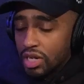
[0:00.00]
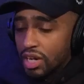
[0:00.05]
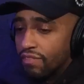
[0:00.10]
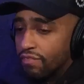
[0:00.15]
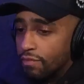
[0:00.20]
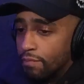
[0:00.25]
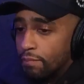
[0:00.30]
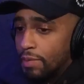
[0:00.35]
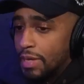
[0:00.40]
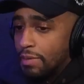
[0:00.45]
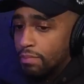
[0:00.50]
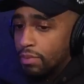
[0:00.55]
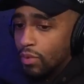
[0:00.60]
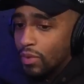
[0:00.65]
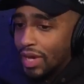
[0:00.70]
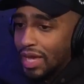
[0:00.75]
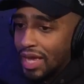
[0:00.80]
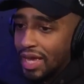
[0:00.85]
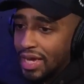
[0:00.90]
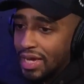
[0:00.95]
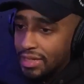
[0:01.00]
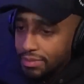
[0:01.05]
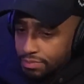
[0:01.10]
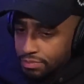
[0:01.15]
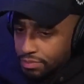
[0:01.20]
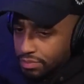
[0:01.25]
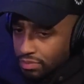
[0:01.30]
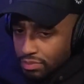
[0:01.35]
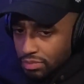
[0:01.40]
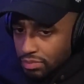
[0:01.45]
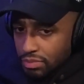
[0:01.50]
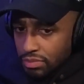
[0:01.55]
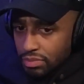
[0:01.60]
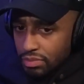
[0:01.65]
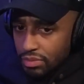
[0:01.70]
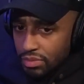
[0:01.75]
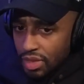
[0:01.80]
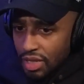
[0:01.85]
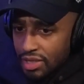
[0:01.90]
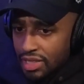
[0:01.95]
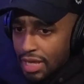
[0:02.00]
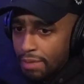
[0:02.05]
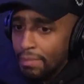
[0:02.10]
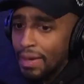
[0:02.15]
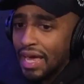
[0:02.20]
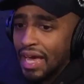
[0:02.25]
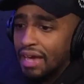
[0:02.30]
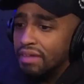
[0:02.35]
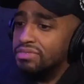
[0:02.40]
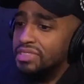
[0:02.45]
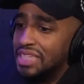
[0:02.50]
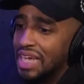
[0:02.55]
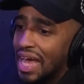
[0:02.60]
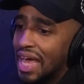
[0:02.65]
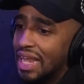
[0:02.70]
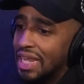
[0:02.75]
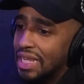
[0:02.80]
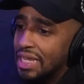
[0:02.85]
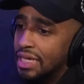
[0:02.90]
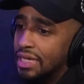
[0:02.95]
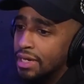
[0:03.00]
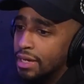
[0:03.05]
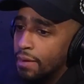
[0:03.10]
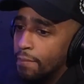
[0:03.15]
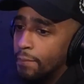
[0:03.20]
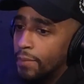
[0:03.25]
different people, and they may have talent,